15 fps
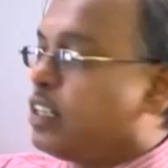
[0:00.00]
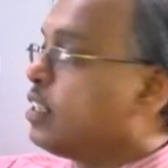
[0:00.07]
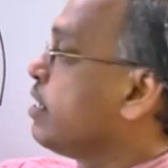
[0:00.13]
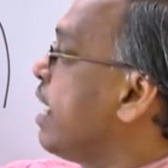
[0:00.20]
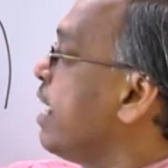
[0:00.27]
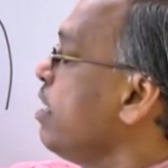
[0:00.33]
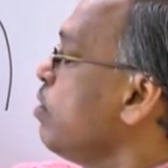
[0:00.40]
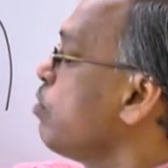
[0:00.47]

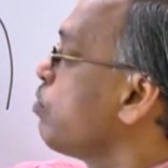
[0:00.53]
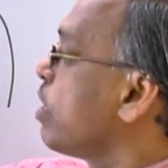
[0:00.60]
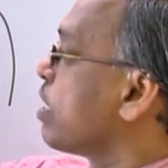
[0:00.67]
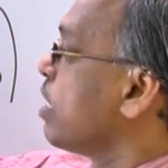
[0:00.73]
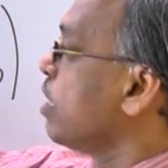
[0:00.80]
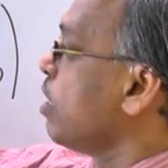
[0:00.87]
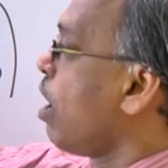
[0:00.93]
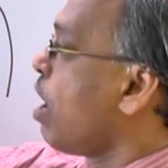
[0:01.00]
then for
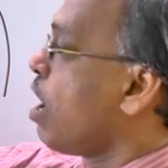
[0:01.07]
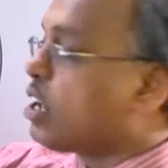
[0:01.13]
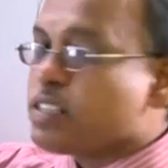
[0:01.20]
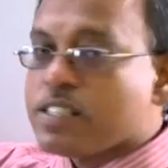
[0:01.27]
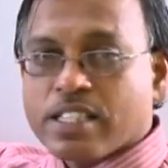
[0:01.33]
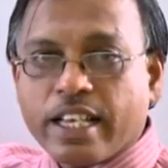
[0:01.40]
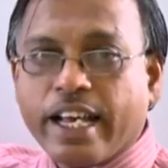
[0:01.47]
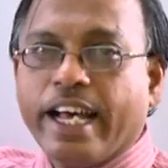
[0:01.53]
that
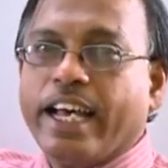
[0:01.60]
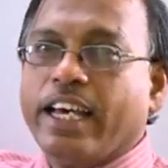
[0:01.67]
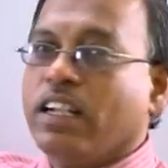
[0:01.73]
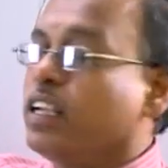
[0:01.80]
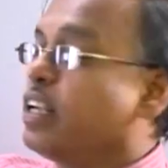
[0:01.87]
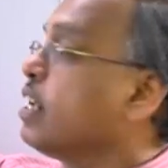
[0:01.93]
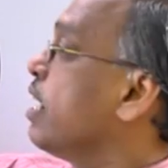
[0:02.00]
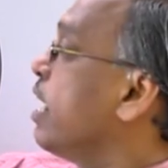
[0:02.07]

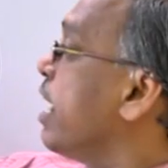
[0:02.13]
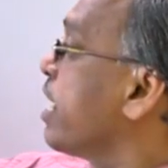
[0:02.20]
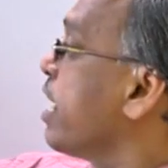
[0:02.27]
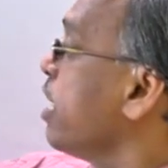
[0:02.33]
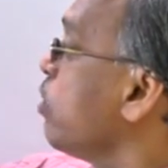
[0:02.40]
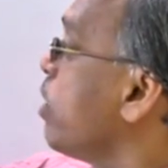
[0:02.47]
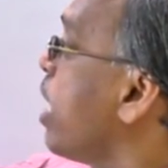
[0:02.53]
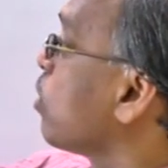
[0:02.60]
answer,
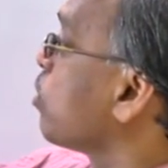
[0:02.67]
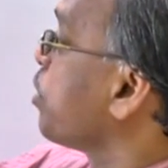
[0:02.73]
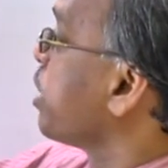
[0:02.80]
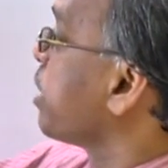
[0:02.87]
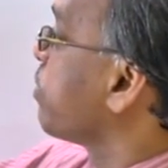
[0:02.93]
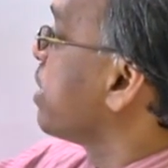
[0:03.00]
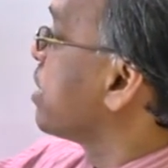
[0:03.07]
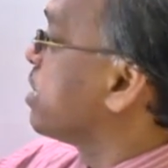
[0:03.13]
again you have to
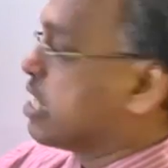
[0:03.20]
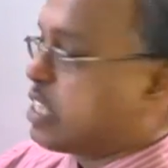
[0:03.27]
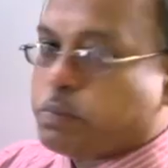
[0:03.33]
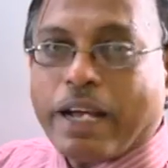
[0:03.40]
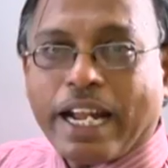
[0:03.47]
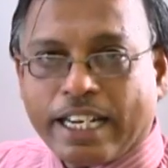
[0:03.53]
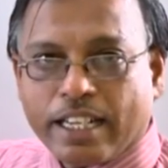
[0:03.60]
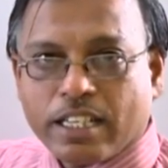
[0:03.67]
equate this
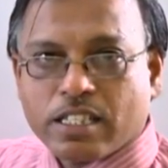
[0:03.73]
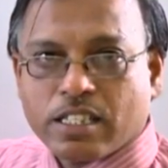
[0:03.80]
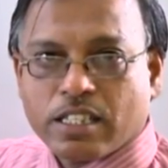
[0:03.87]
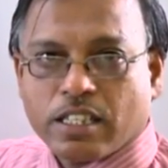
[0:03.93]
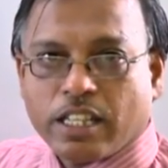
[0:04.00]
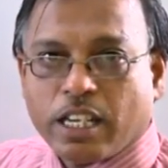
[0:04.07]
matrix.